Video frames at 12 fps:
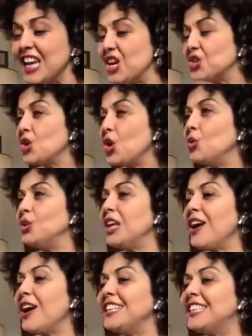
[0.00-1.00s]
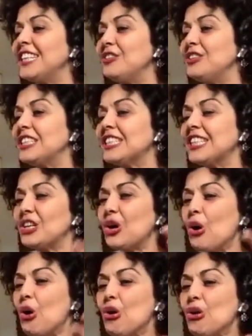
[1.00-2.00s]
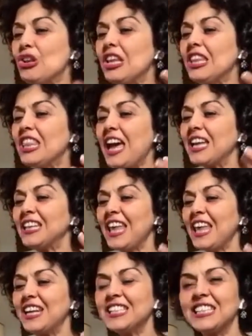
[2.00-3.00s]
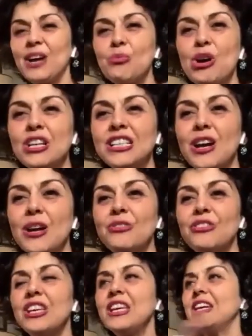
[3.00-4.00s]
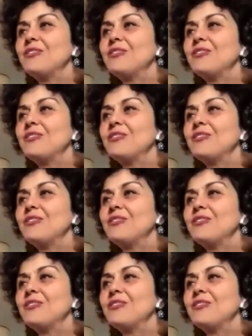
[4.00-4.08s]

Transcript: So the idea is that on that, that is that one time of the year